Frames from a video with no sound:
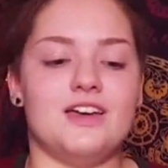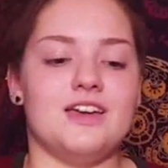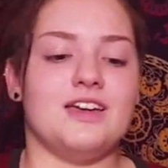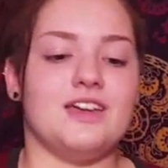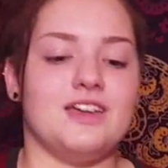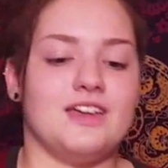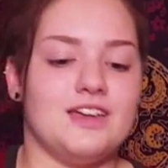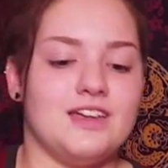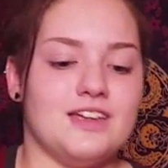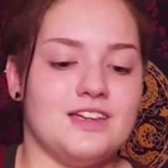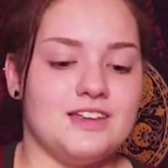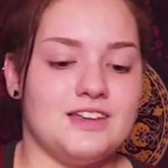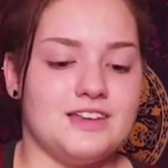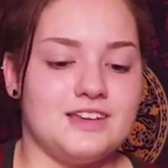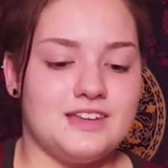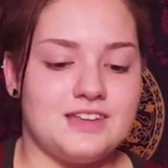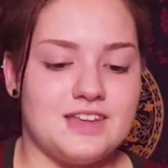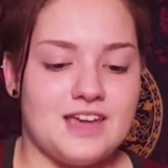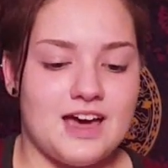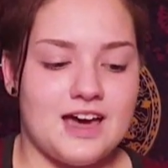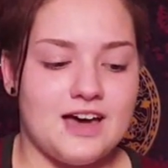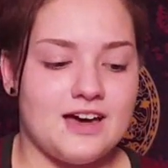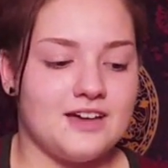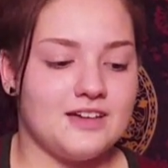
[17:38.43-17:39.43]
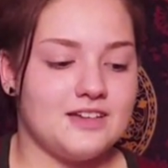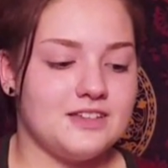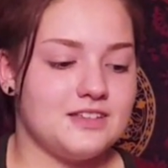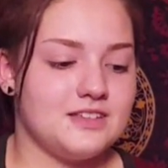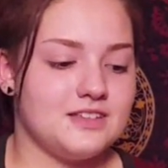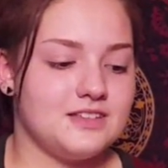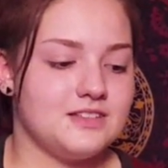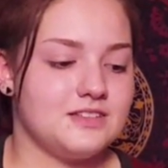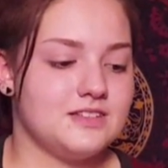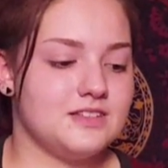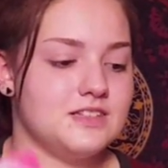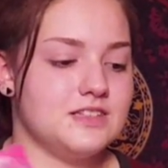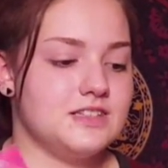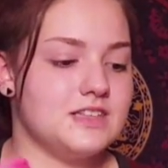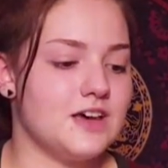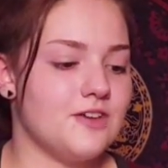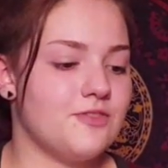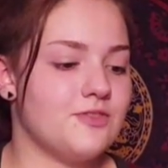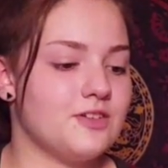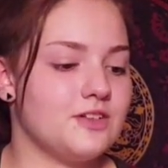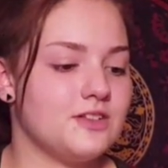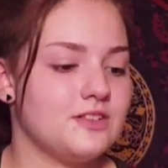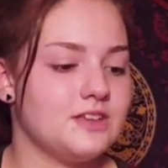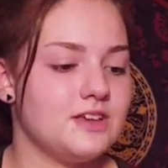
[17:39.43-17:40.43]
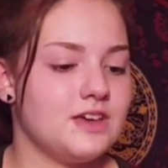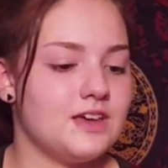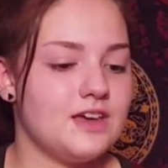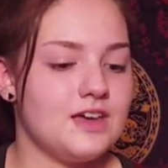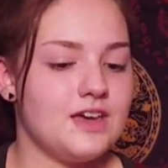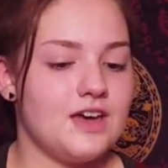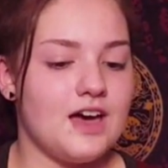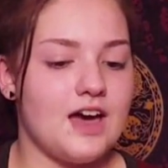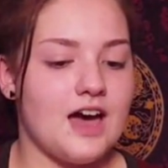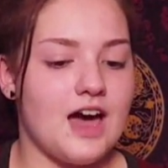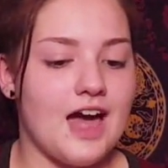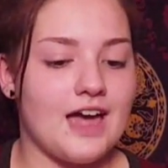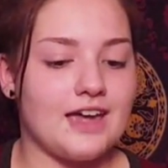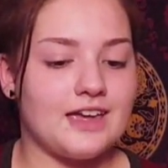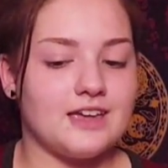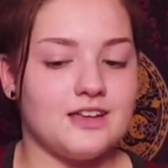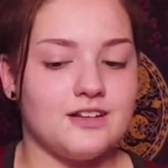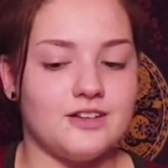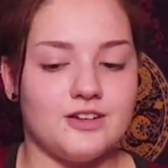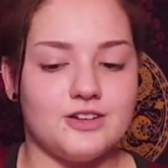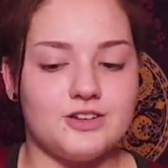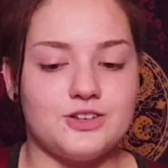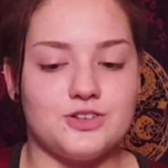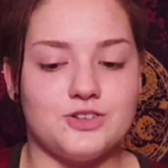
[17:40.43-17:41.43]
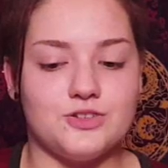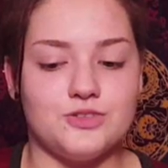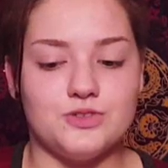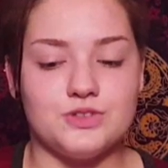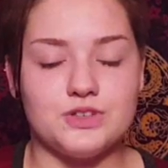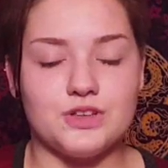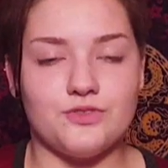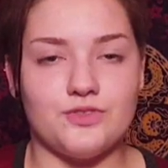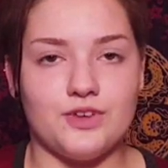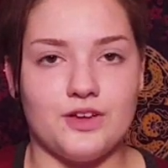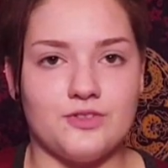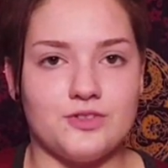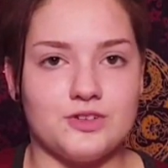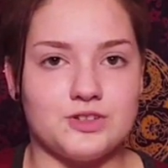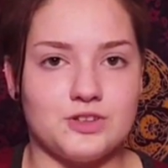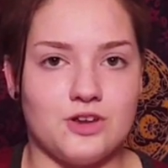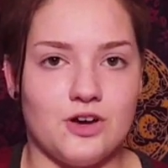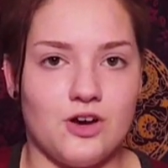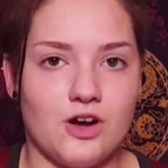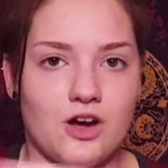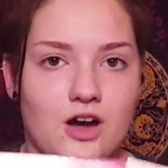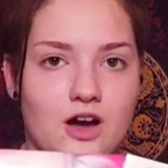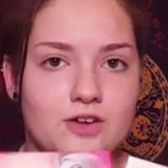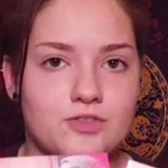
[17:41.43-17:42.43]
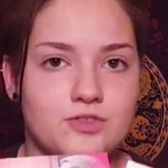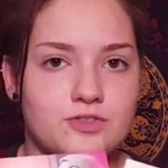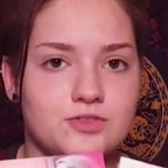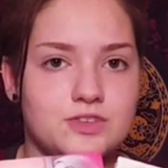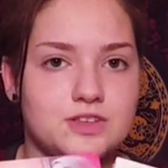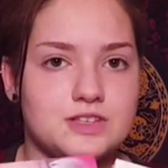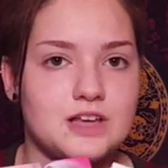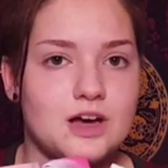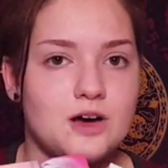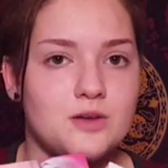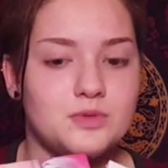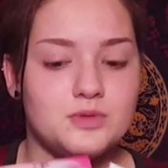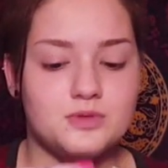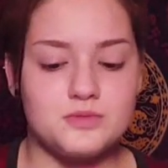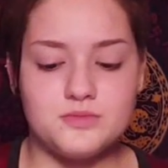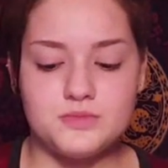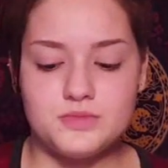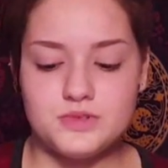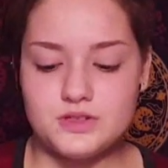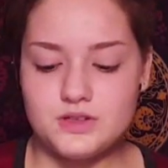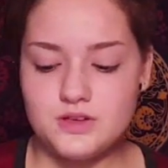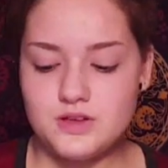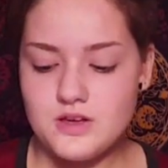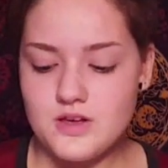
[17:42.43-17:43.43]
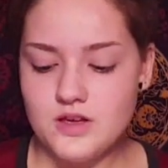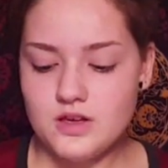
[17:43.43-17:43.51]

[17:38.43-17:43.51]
And yeah, definitely I cannot choose a favorite song off of these albums.